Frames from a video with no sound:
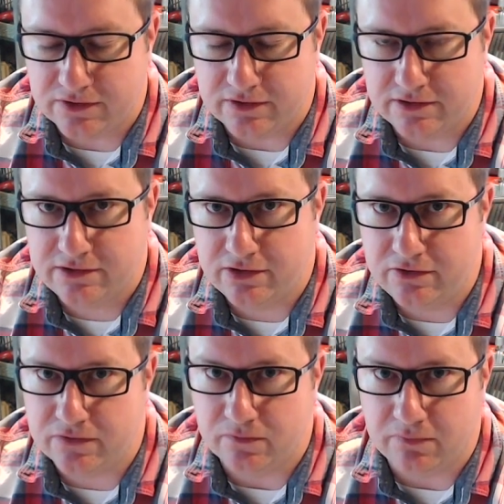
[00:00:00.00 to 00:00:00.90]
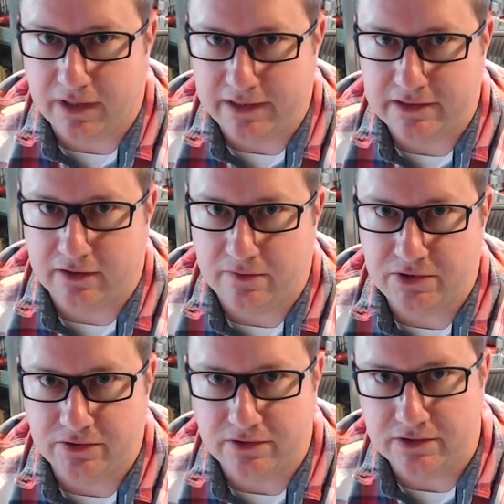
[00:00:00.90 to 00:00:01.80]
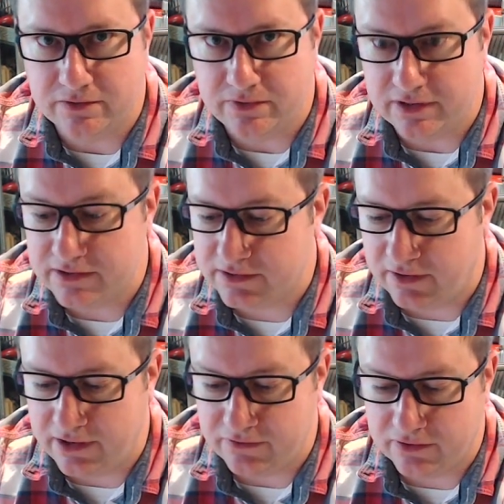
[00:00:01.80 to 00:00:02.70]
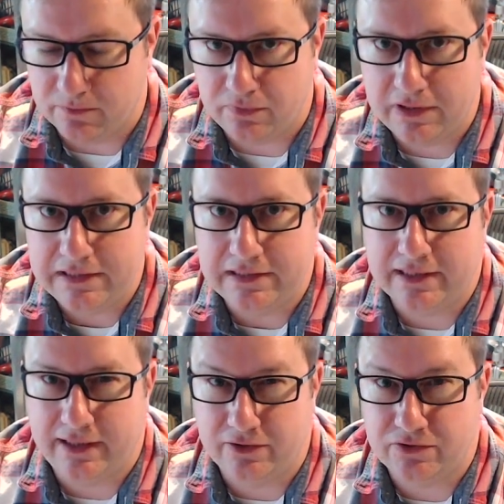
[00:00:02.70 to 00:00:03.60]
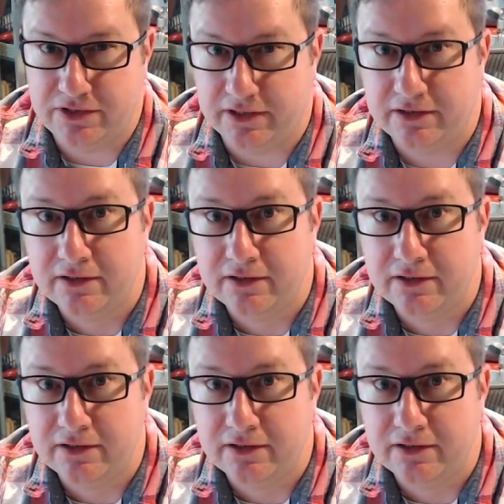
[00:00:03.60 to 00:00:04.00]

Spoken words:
So there's two different play types you can do with this, either a completely chaotic